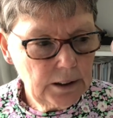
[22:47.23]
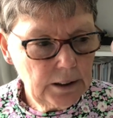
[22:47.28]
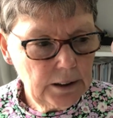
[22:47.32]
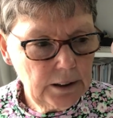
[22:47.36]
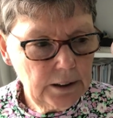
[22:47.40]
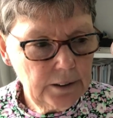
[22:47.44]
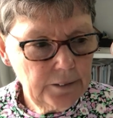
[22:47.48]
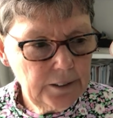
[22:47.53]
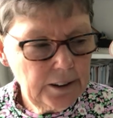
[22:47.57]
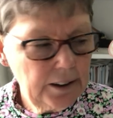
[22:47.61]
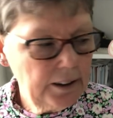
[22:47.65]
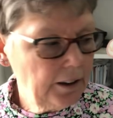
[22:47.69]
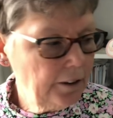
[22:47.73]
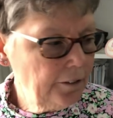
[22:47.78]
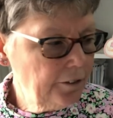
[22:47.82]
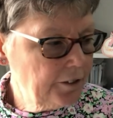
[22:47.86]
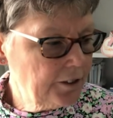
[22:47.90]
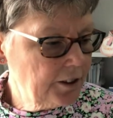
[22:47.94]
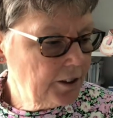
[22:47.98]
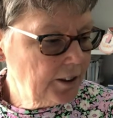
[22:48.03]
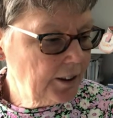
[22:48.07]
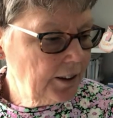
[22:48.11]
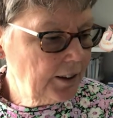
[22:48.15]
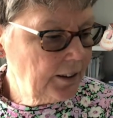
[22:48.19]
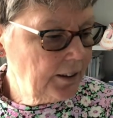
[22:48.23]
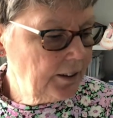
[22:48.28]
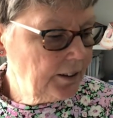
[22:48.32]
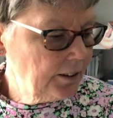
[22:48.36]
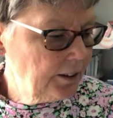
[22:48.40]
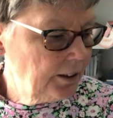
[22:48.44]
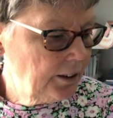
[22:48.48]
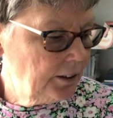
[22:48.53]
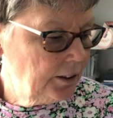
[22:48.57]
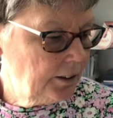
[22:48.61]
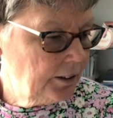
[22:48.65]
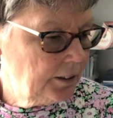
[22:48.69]
And then after that,
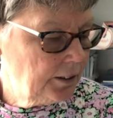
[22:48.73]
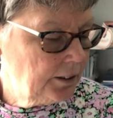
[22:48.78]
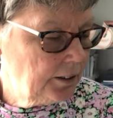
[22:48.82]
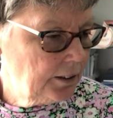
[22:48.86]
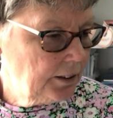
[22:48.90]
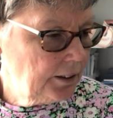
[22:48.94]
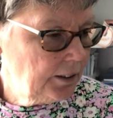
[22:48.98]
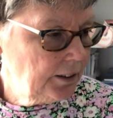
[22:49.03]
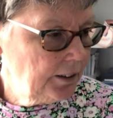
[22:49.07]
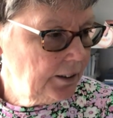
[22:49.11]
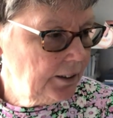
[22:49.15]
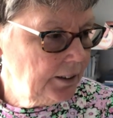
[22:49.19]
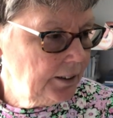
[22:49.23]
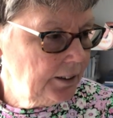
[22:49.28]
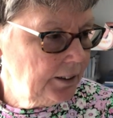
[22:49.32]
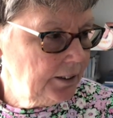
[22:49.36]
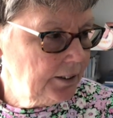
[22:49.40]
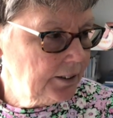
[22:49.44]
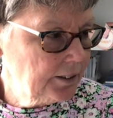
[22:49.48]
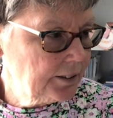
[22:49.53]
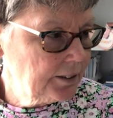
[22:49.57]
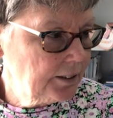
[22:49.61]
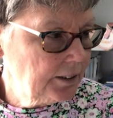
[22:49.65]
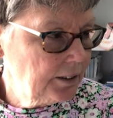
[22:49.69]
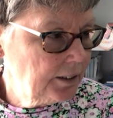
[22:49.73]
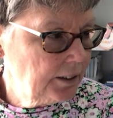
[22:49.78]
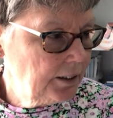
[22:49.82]
it's